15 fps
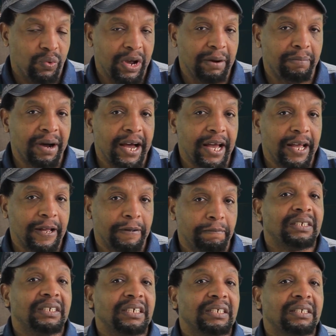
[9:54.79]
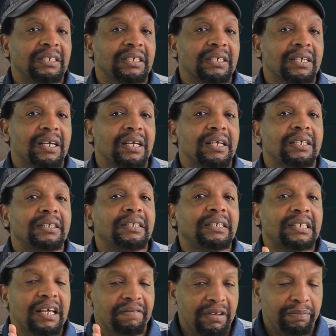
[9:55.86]
whereby 60,
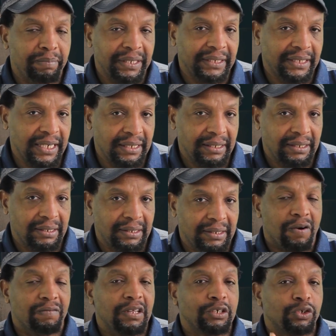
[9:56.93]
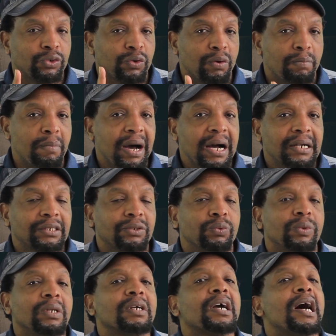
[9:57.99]
7% of the total marks
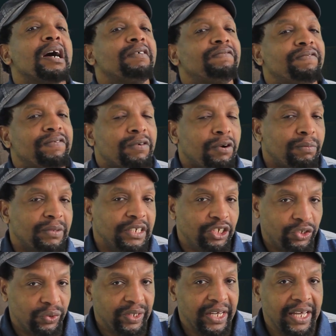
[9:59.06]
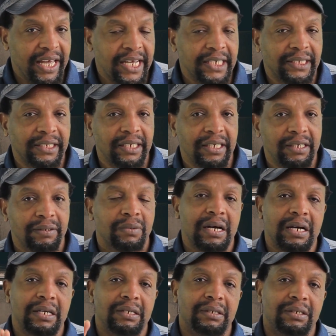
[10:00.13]
will come from the TOK essay
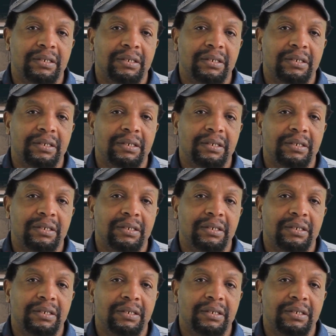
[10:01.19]
and